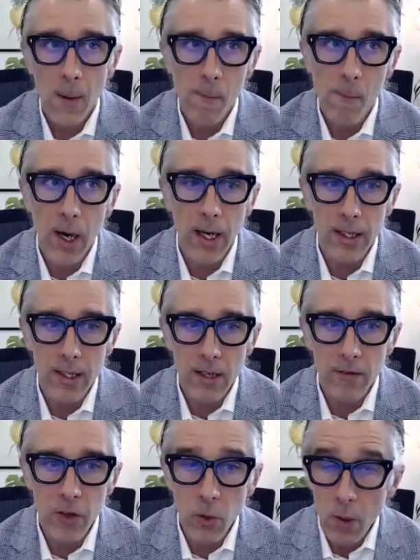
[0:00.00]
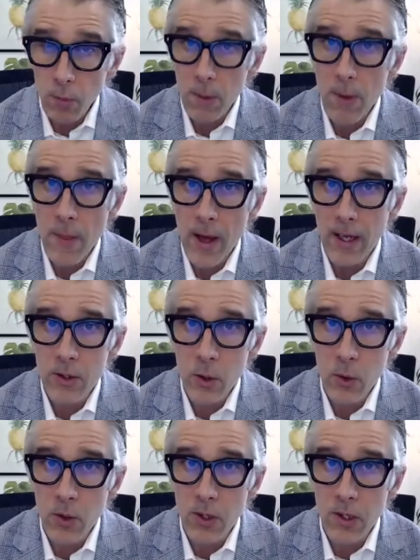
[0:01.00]
but if you implement that
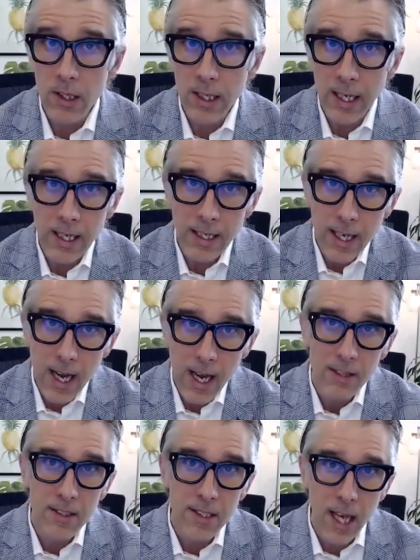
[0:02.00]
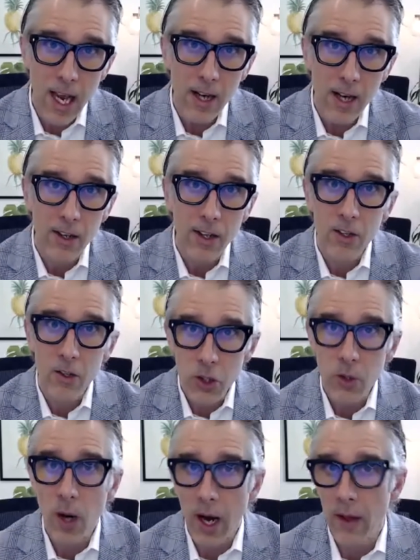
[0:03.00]
tool and it can't scale to
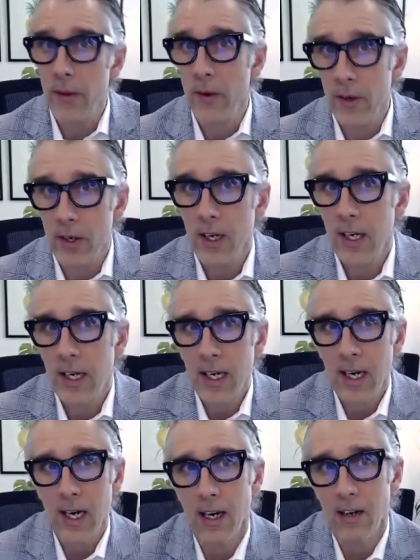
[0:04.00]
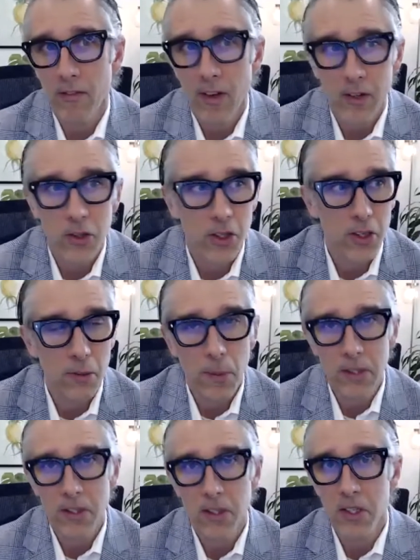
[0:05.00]
other functional business